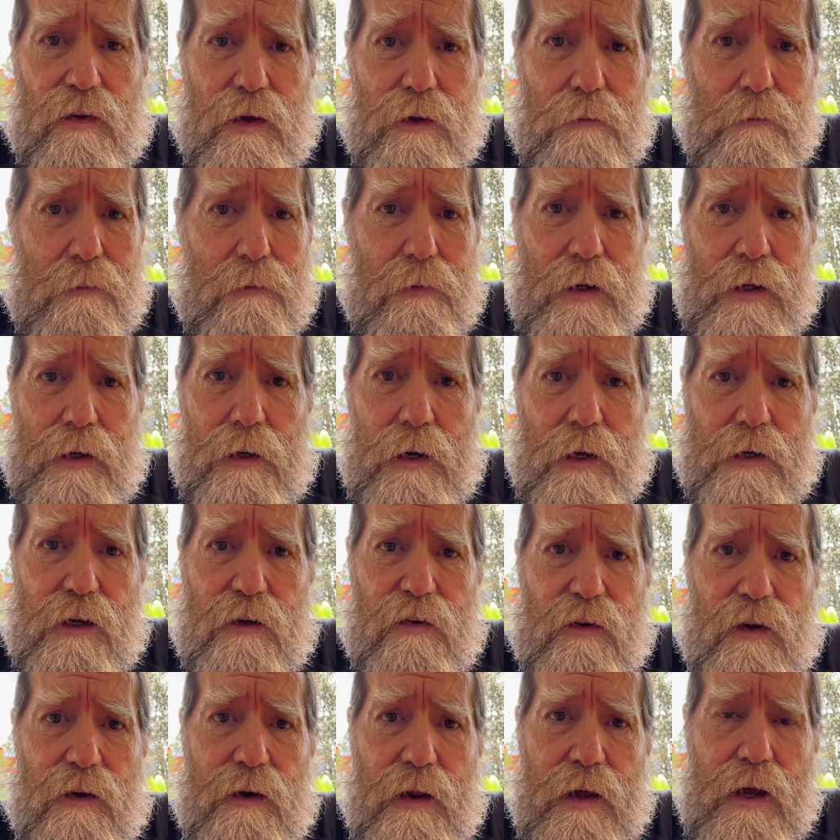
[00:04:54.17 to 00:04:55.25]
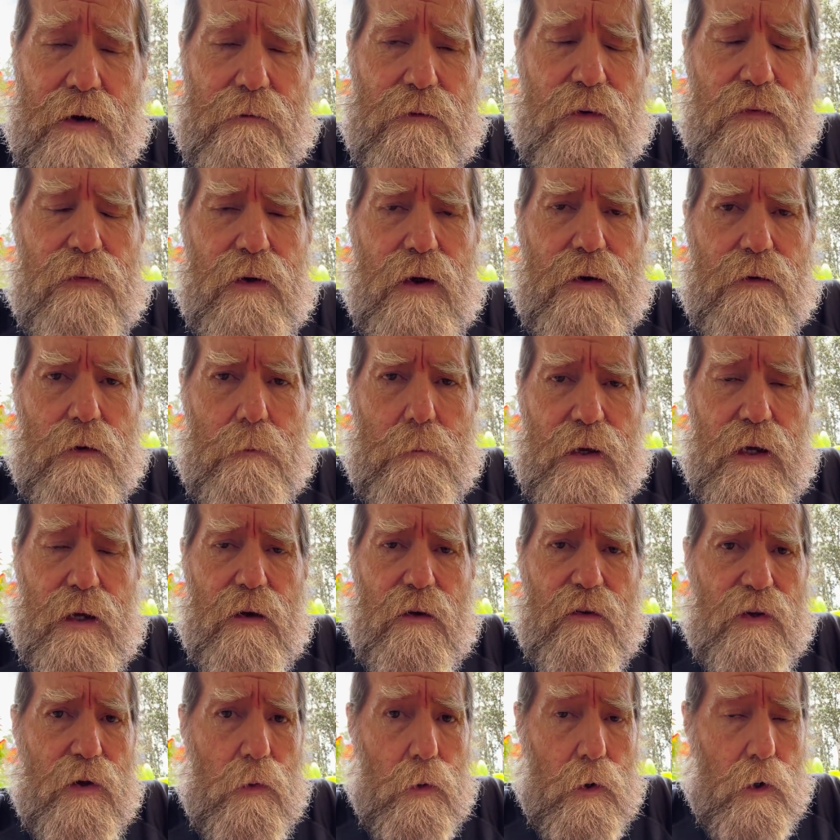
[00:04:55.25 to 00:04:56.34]
man, I just didn't have a favorite
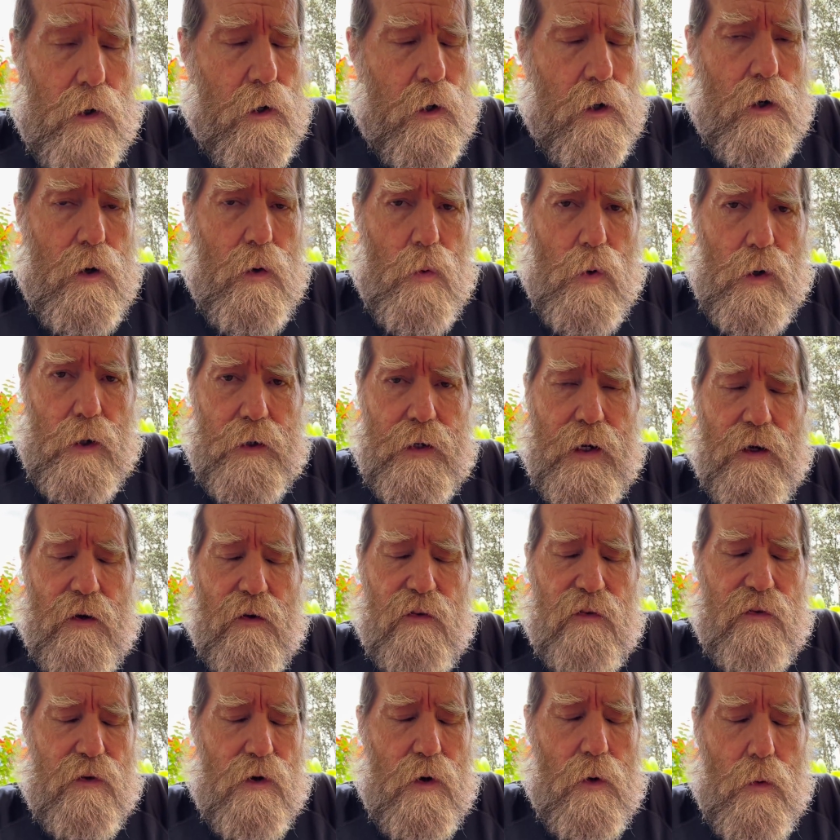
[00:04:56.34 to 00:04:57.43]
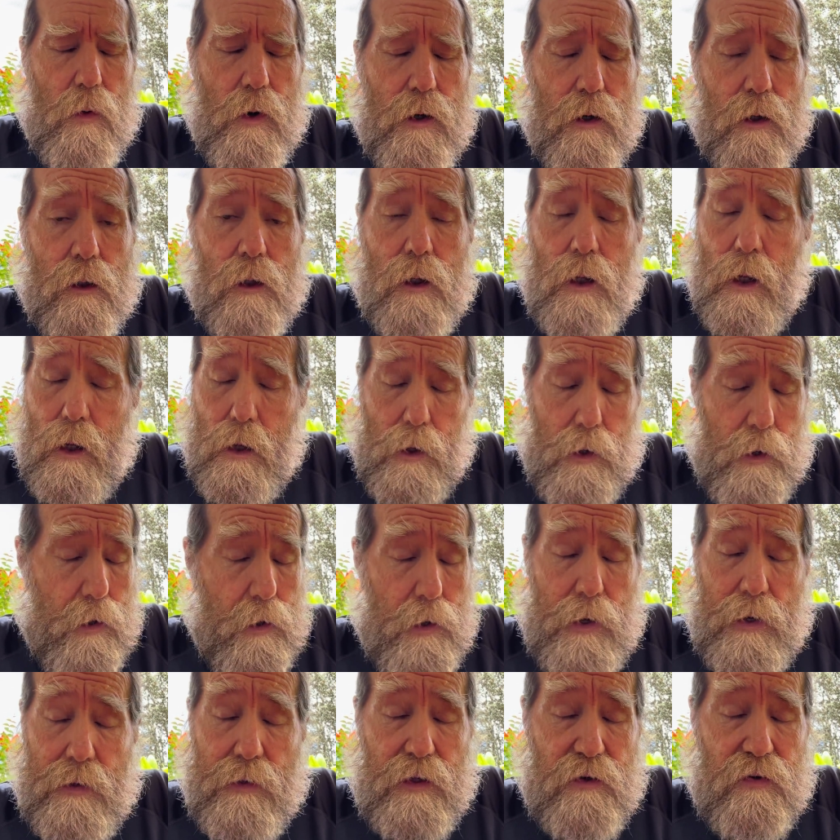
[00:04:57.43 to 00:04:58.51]
because they were all working so well.
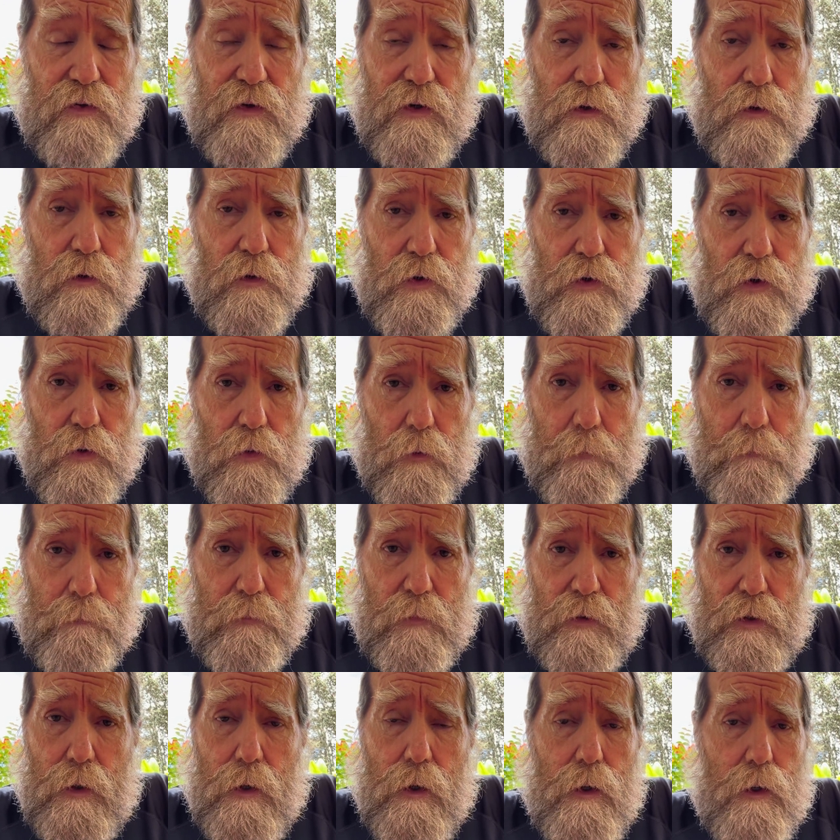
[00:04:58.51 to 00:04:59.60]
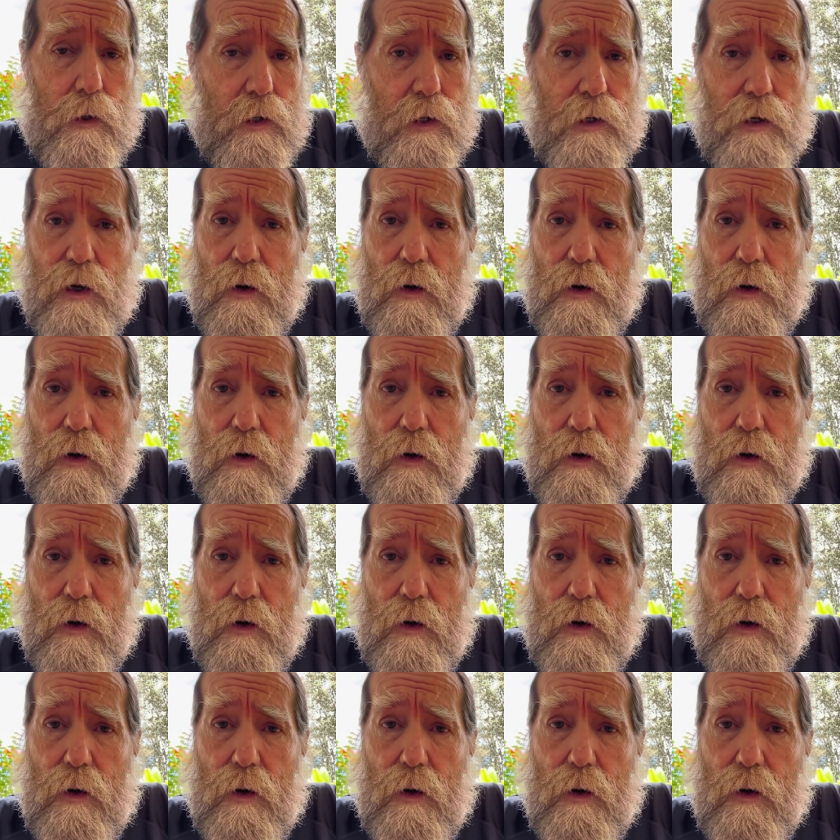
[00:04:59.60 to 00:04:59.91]
And they still do. You know,